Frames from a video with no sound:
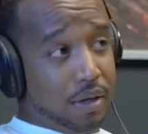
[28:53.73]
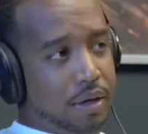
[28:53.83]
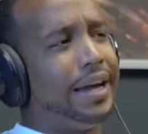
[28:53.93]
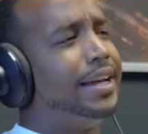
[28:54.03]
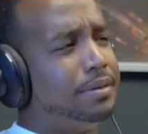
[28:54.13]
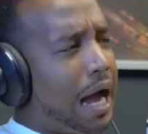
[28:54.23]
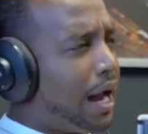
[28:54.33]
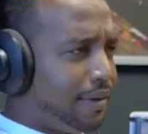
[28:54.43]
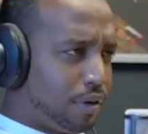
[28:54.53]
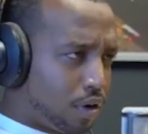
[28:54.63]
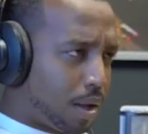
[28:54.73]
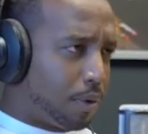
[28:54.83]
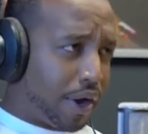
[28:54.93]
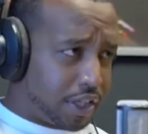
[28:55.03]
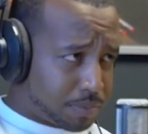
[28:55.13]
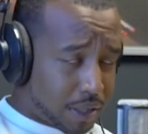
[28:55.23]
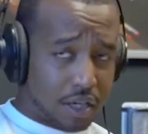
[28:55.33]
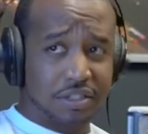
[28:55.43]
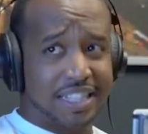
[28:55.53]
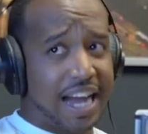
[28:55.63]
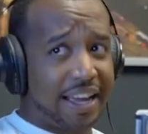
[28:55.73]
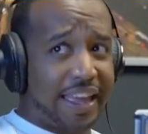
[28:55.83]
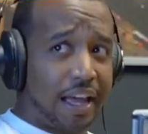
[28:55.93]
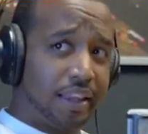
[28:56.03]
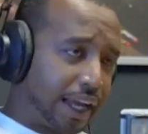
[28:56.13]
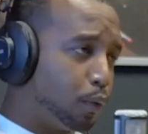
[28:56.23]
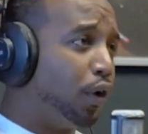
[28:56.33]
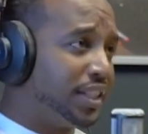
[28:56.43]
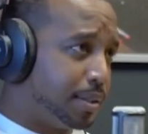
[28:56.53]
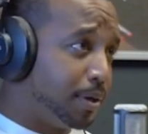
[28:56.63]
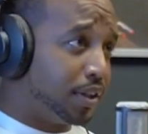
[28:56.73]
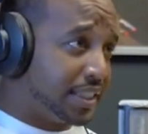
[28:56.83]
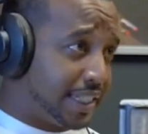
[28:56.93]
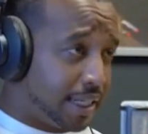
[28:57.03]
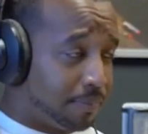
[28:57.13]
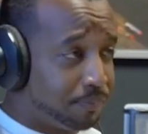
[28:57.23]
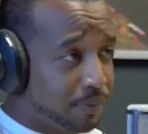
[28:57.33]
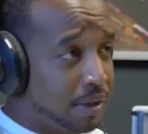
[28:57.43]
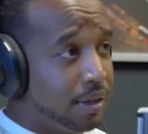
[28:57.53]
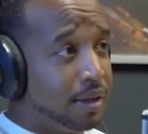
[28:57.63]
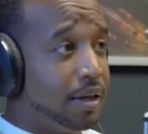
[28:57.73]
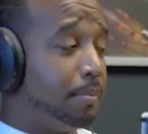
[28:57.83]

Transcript: He, I ain't even gonna call him a Raiders player. There's a guy that like wanted to be on the team, mm-hmm.